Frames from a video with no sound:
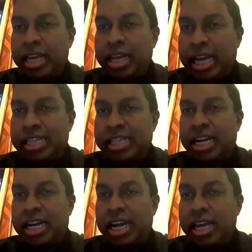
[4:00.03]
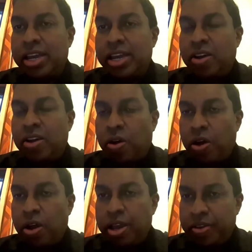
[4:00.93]
negligently
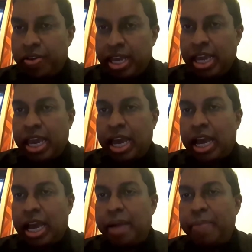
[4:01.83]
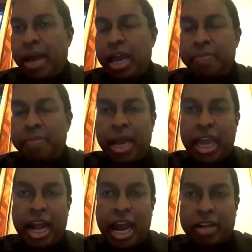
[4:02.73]
or by
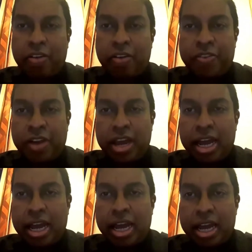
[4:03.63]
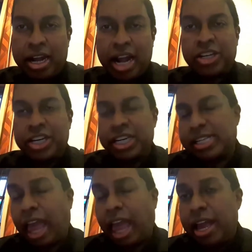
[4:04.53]
an act of
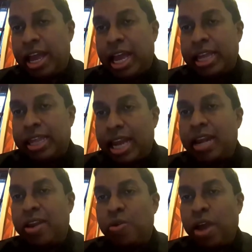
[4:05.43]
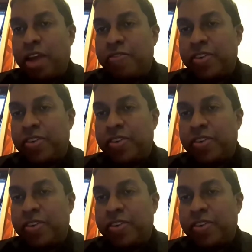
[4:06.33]
rashness. Then you have